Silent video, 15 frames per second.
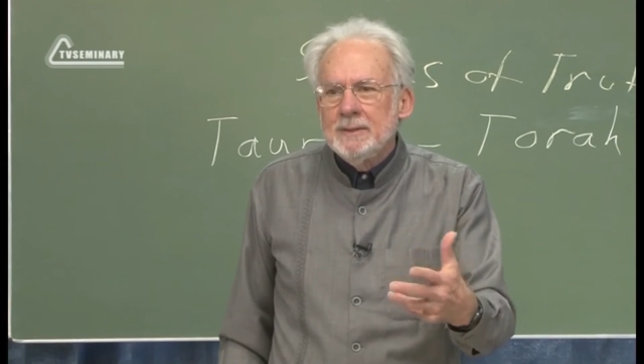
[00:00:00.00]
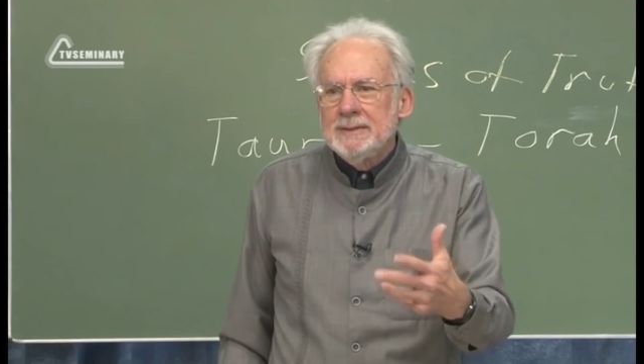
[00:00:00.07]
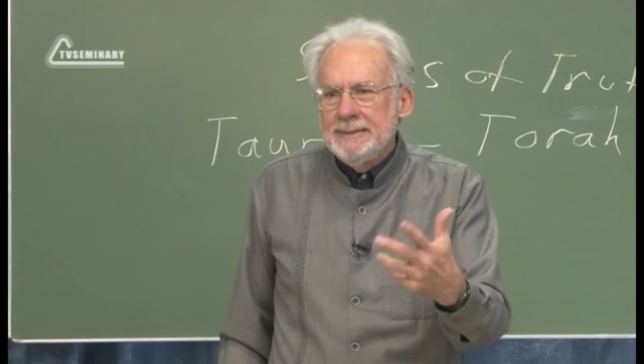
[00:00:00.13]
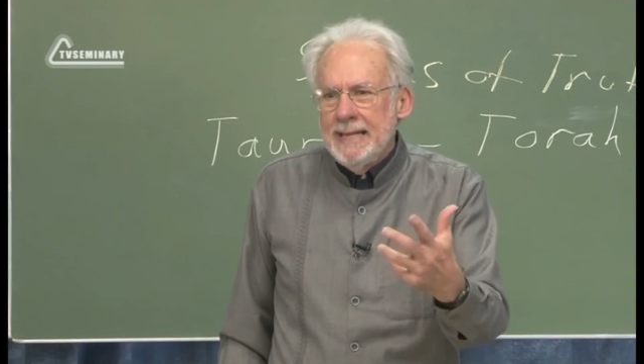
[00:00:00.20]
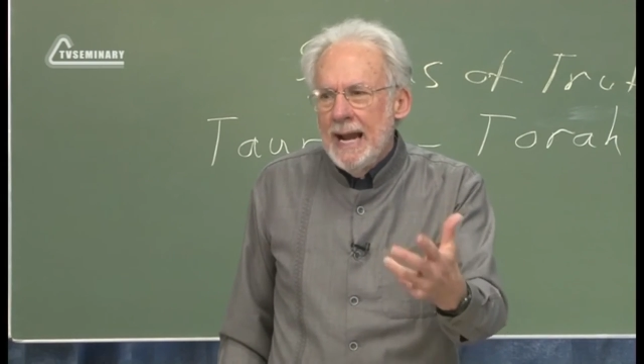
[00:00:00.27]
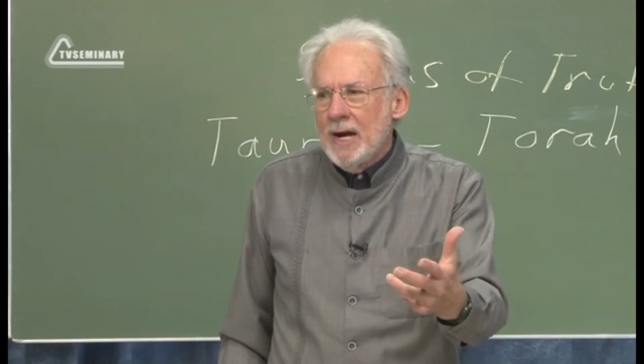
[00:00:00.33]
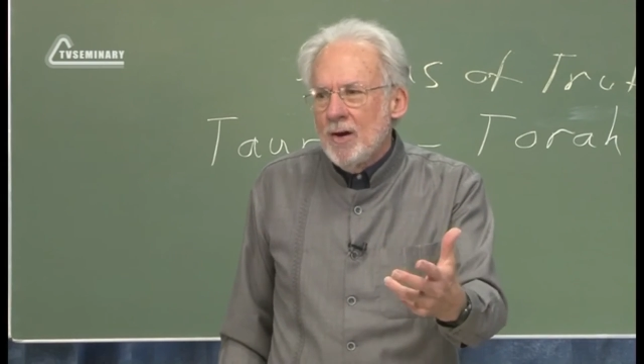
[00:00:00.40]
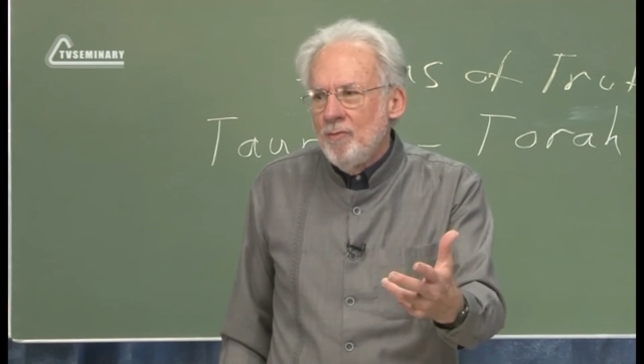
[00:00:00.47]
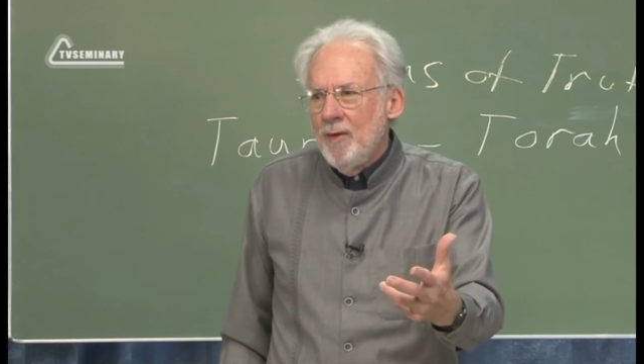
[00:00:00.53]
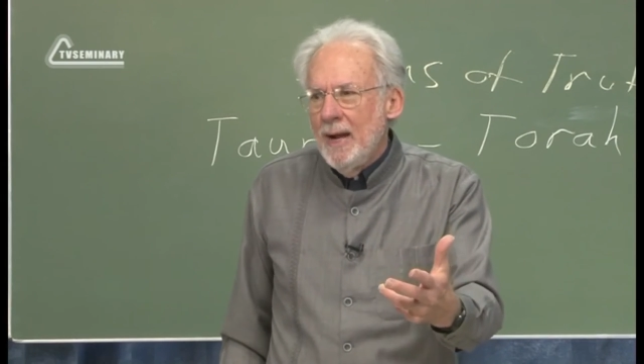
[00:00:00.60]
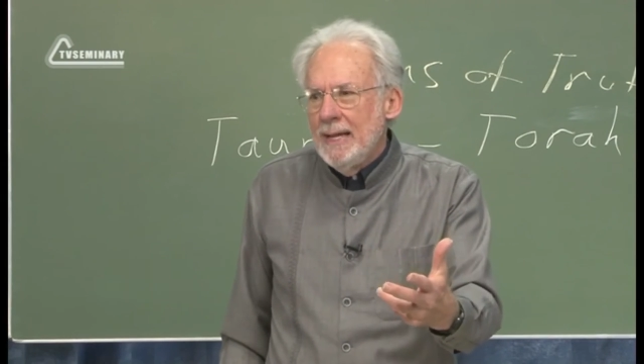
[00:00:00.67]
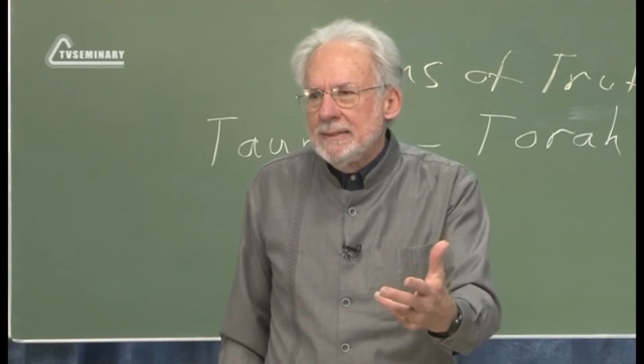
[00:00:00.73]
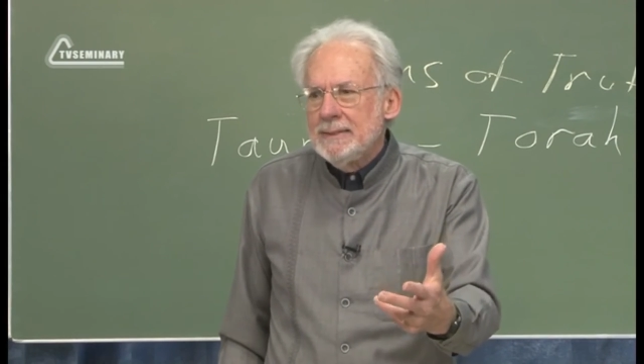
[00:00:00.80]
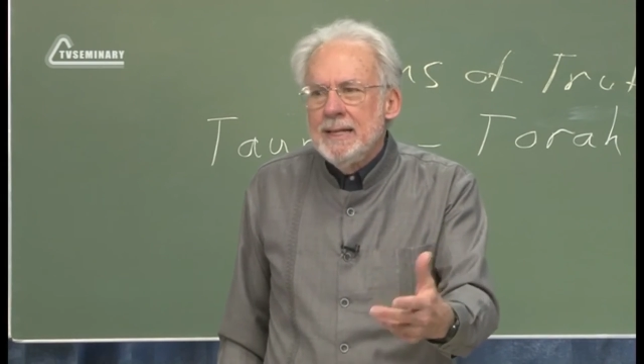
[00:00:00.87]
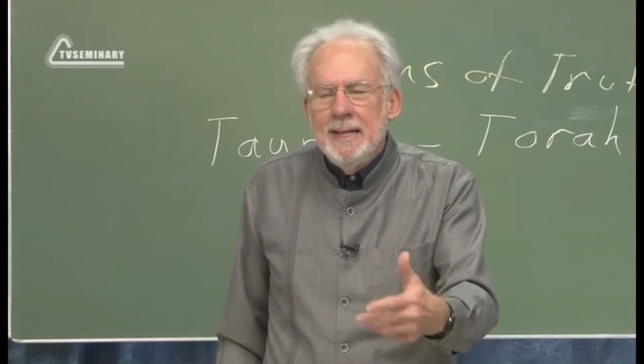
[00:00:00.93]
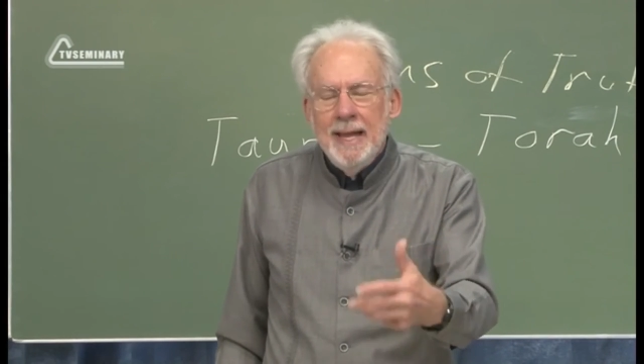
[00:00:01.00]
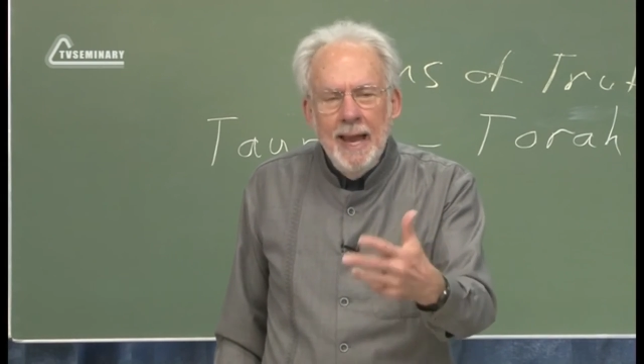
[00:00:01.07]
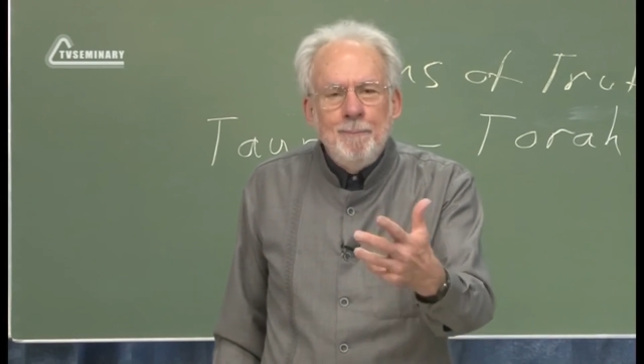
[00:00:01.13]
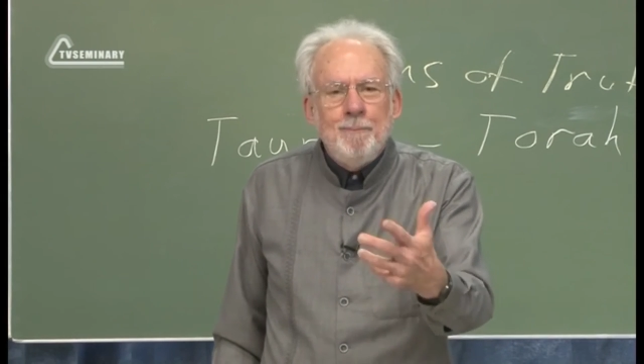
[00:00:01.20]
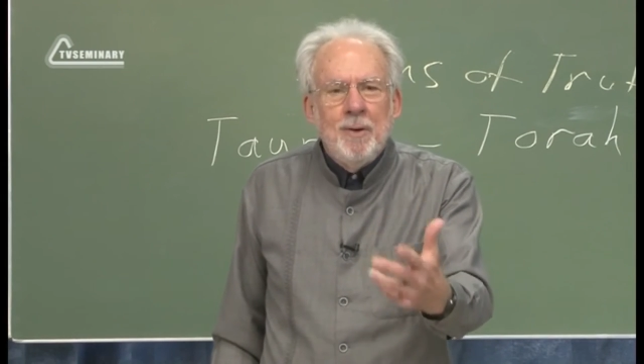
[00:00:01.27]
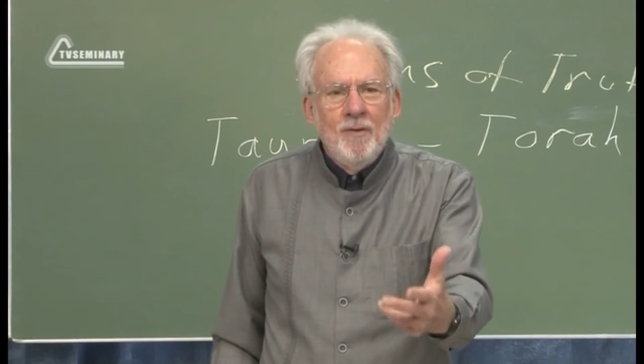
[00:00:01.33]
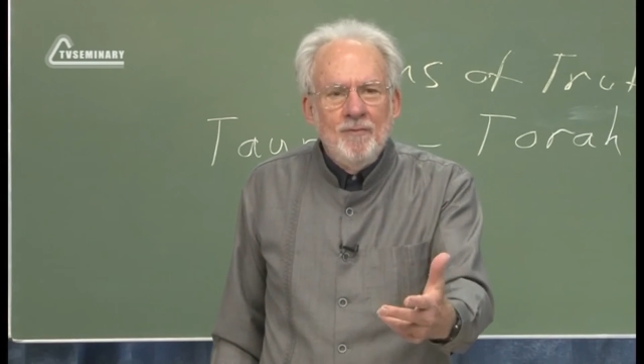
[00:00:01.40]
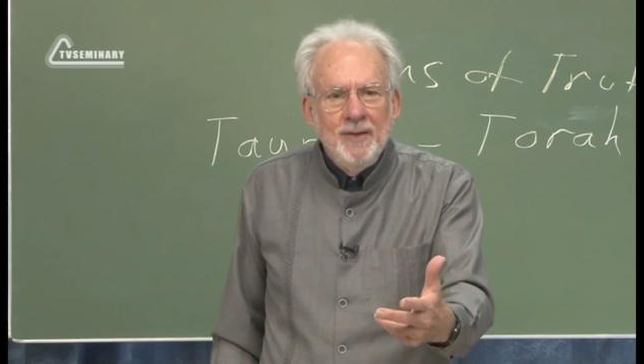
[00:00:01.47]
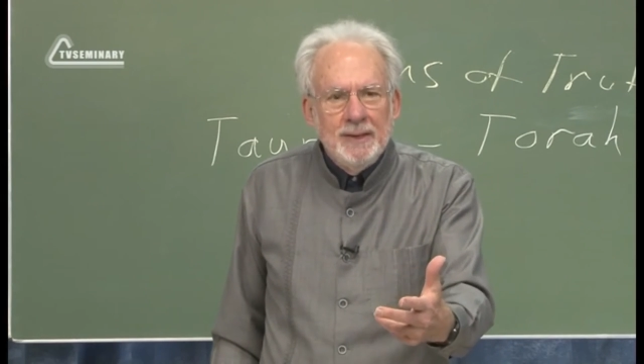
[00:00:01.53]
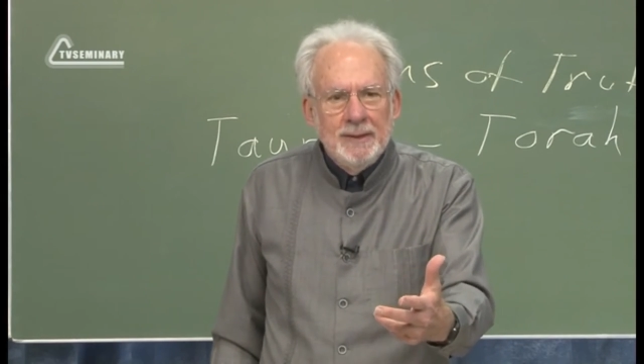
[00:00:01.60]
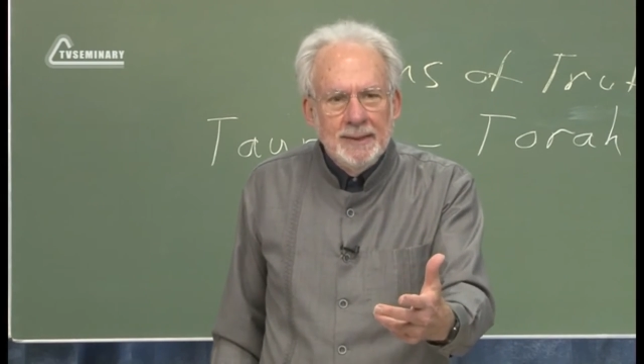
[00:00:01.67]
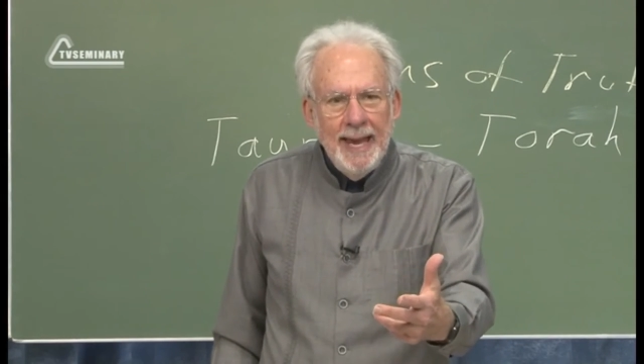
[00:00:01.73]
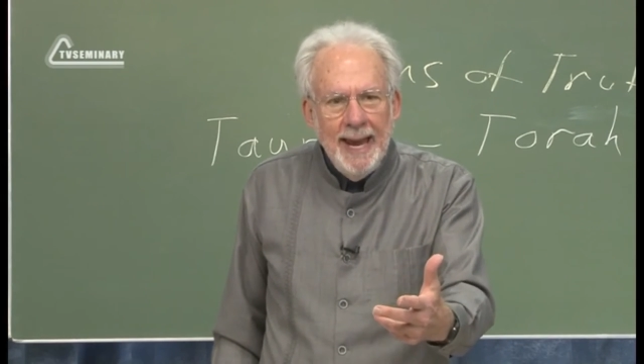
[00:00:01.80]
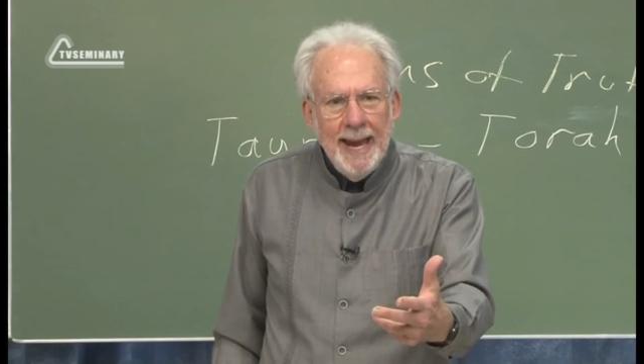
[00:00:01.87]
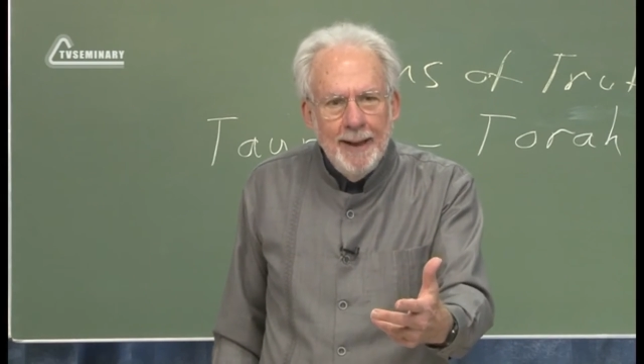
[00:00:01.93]
sacrifice a perfect
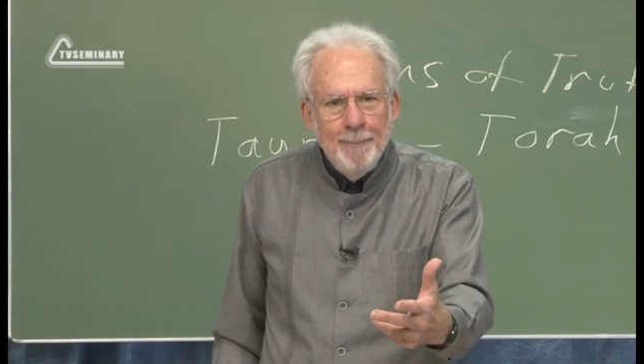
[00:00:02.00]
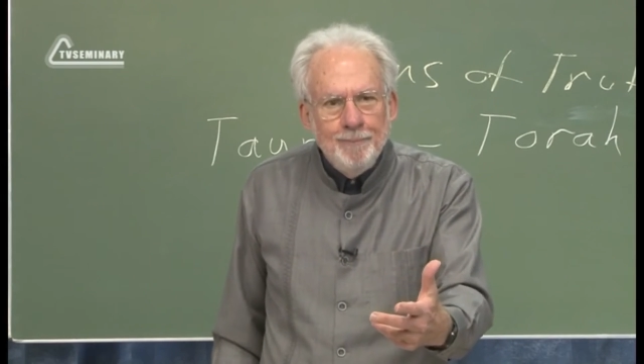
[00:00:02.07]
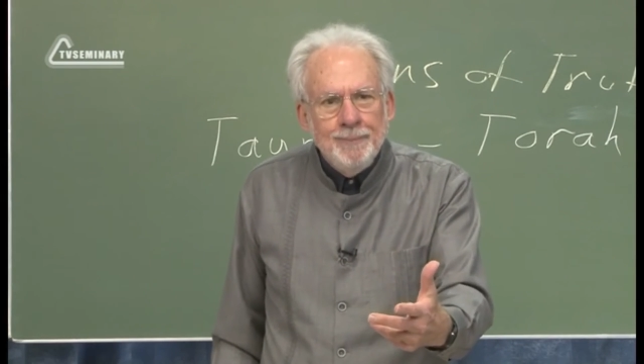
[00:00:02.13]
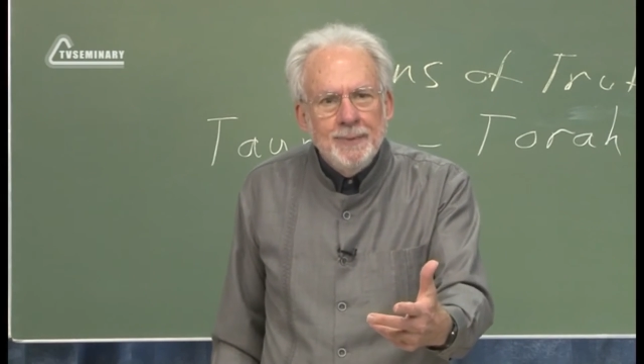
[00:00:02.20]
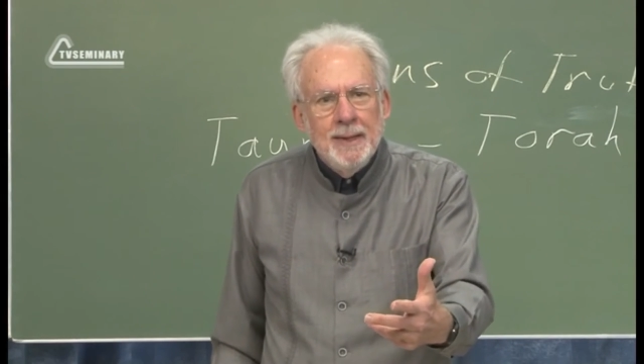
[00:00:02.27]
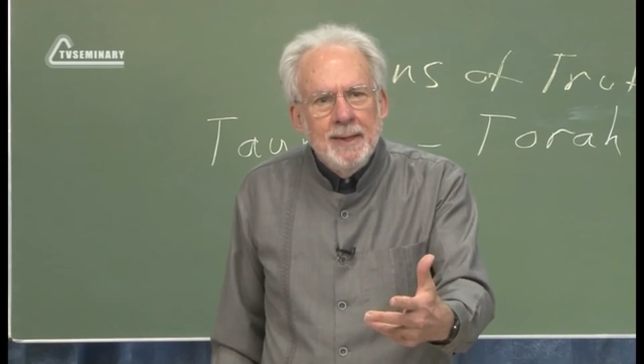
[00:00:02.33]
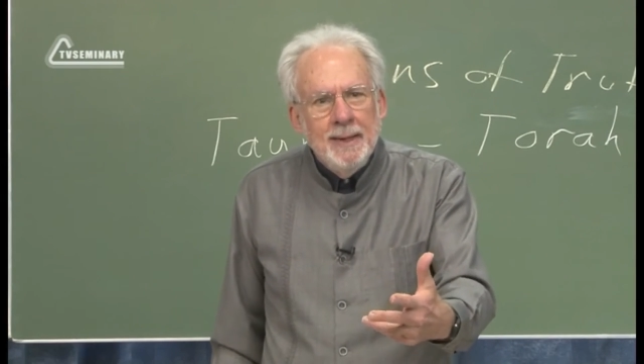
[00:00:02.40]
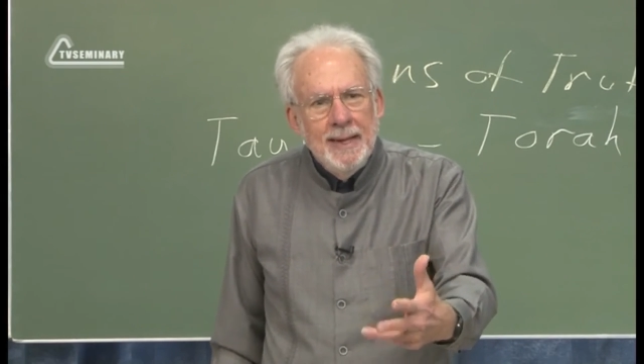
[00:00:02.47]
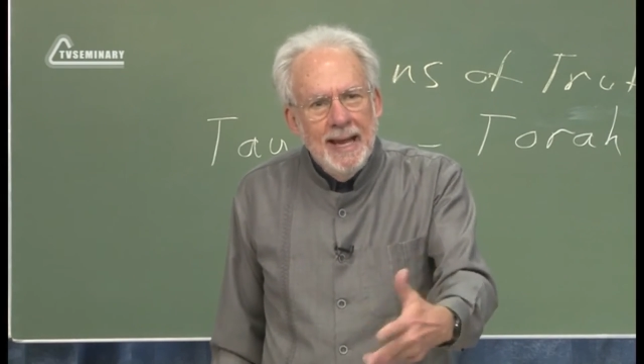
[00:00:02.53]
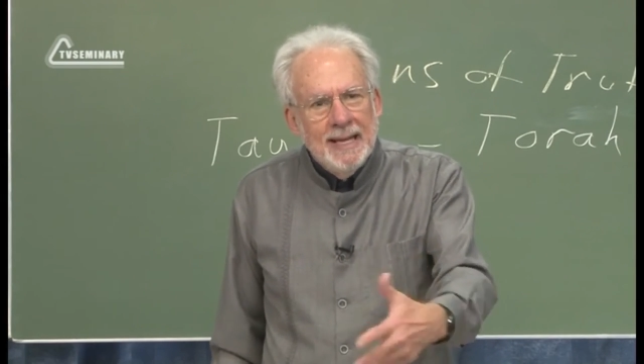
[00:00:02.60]
lamb and